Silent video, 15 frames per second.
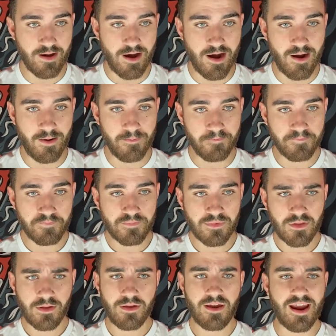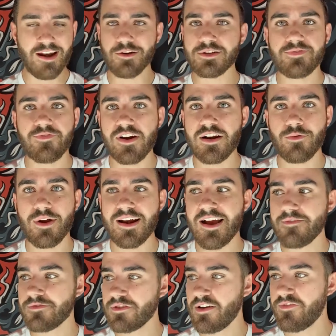And it was funny. Right
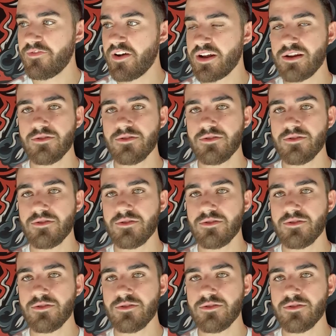after that fight,